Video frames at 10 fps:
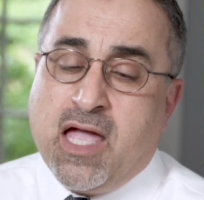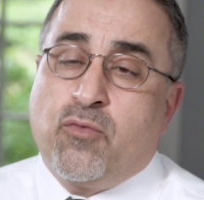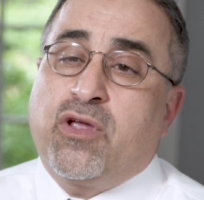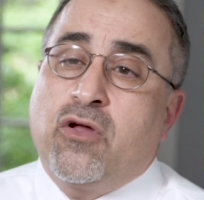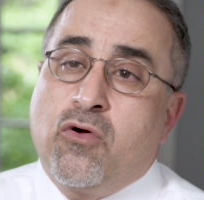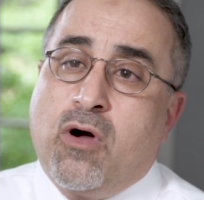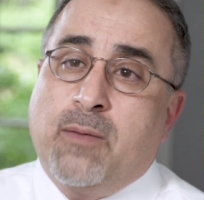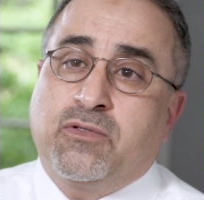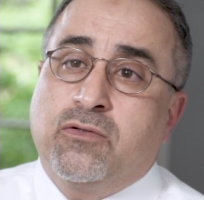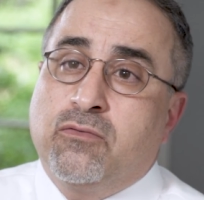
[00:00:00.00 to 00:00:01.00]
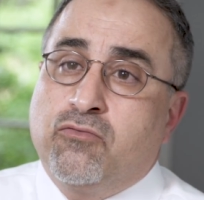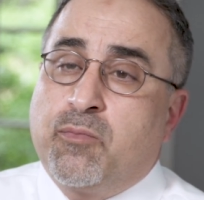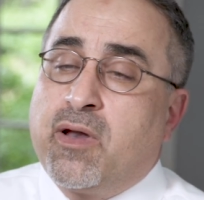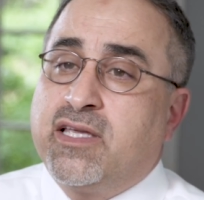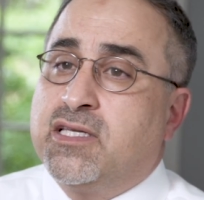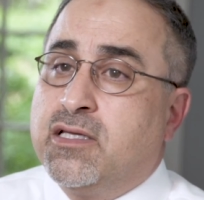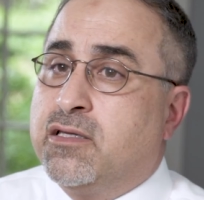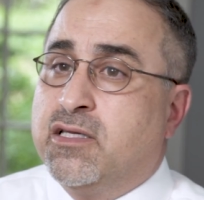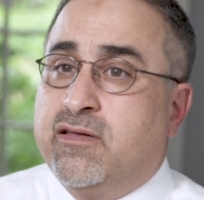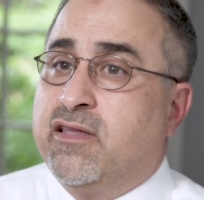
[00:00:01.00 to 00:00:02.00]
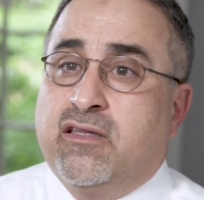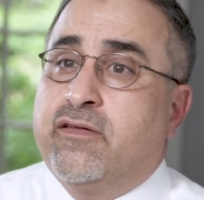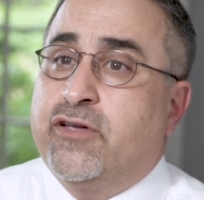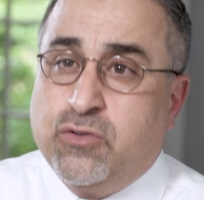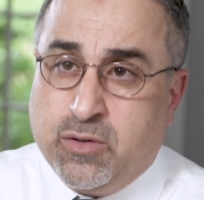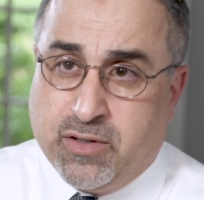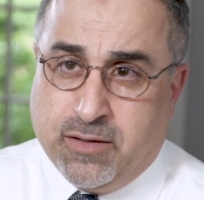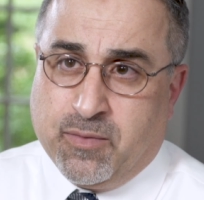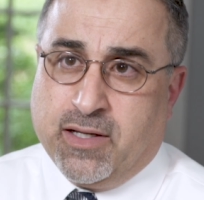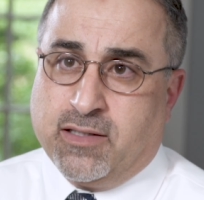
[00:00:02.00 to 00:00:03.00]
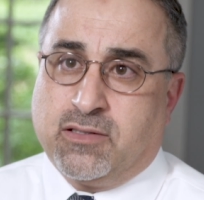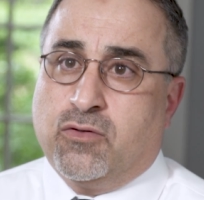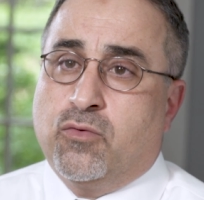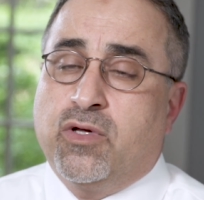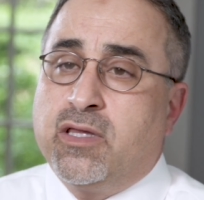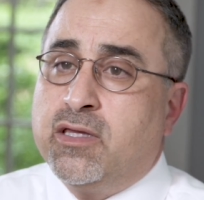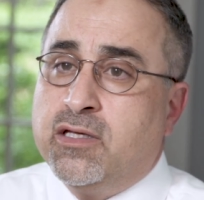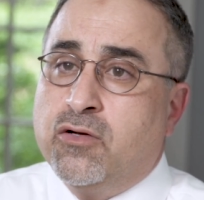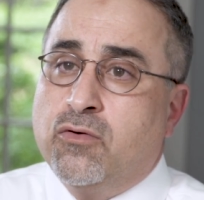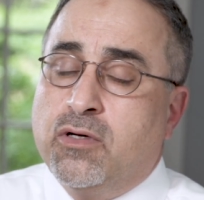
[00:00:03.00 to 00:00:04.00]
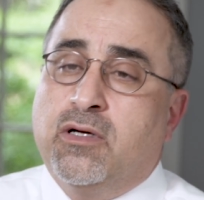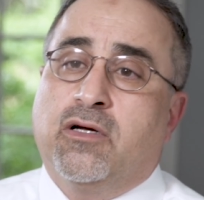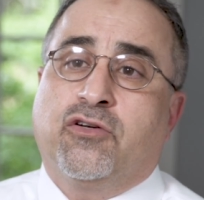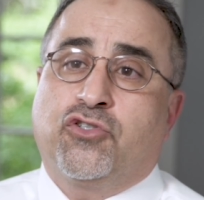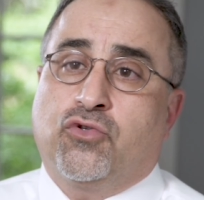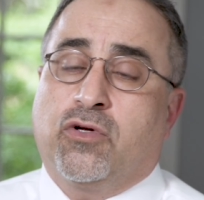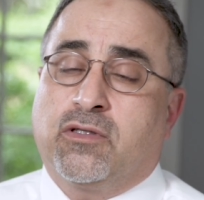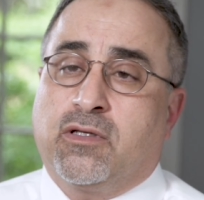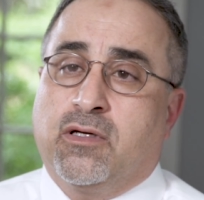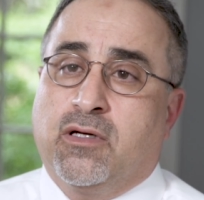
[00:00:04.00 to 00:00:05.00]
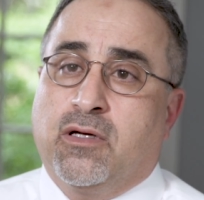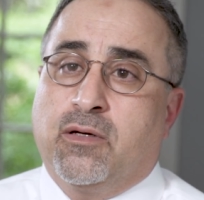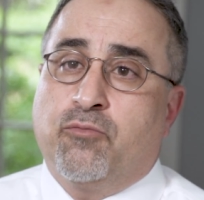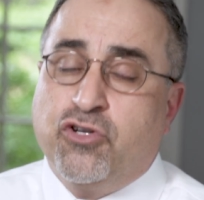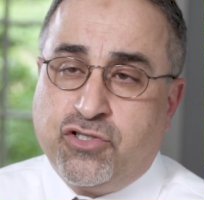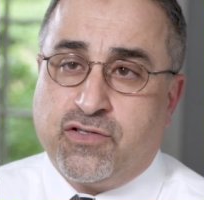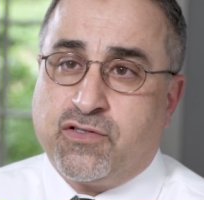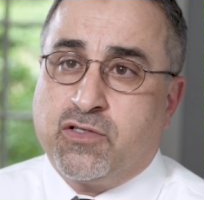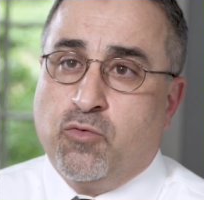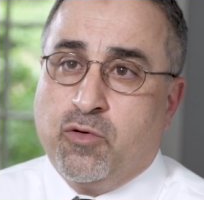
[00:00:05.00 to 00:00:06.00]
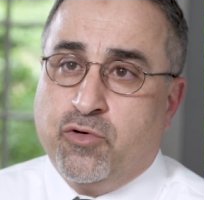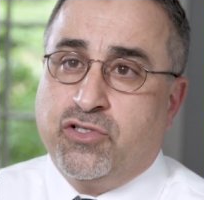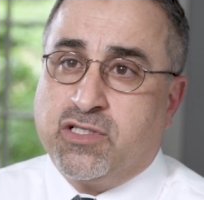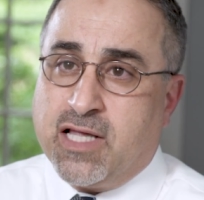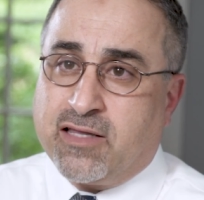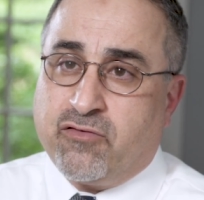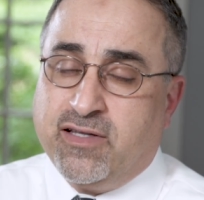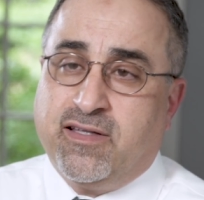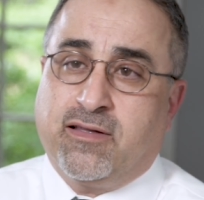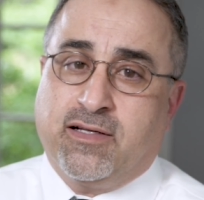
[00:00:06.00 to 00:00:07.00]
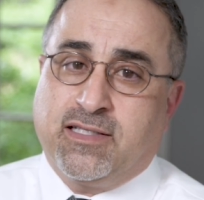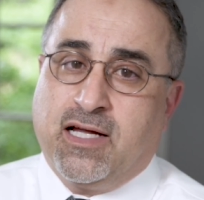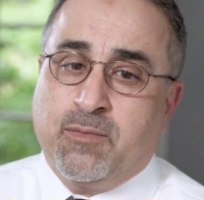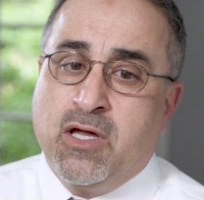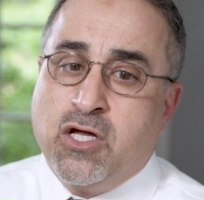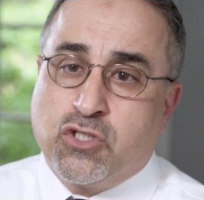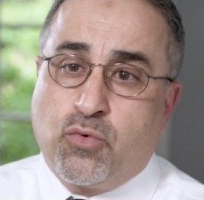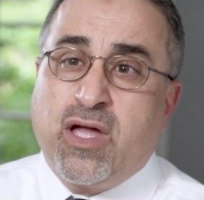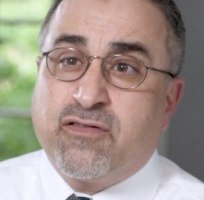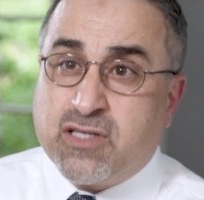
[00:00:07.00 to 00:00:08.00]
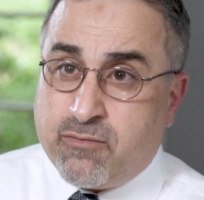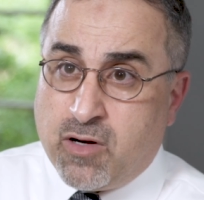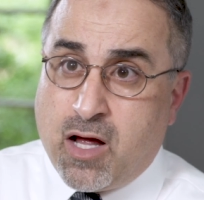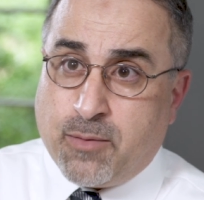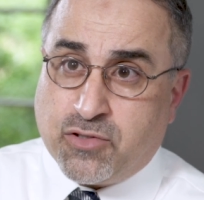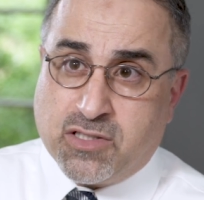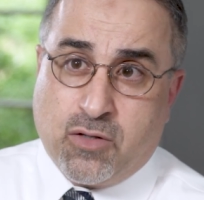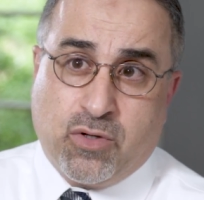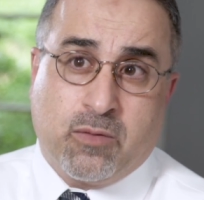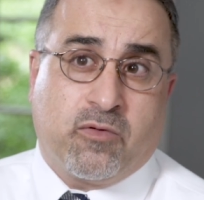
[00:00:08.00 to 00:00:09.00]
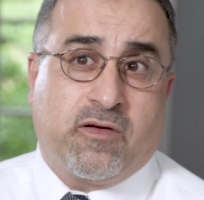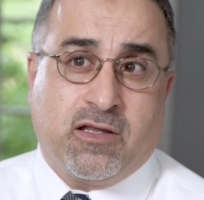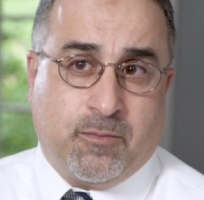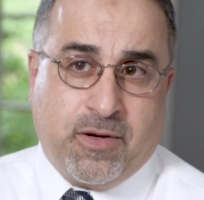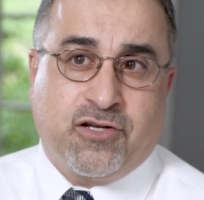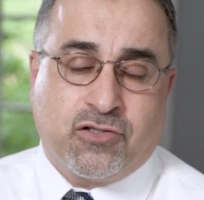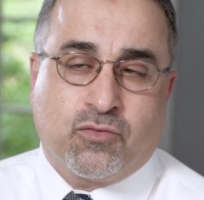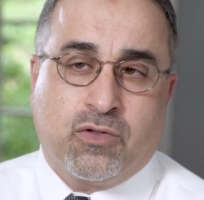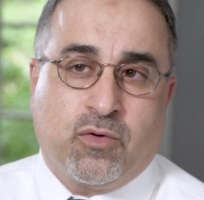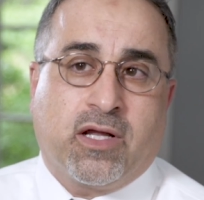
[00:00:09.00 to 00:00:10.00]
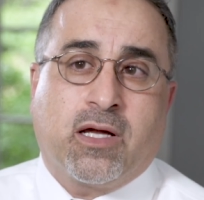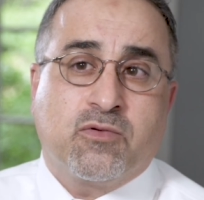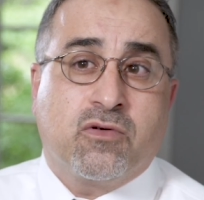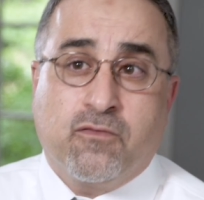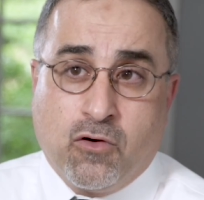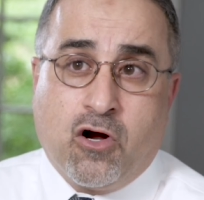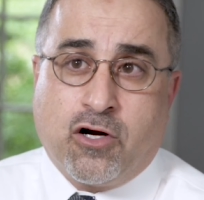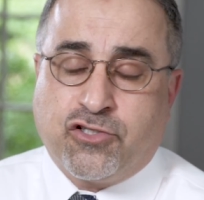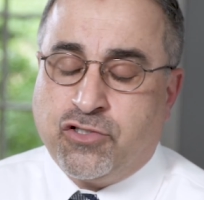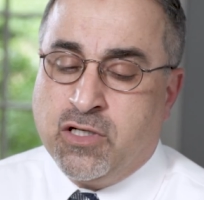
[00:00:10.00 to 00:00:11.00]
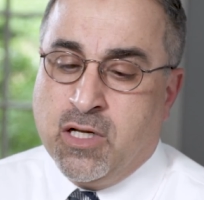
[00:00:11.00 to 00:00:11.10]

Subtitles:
And we can go up to replacing the teeth individually with implants or with short bridges, small bridges, like 3 teeth at a time. So we have several options that we can provide the patients with when it comes to full arch.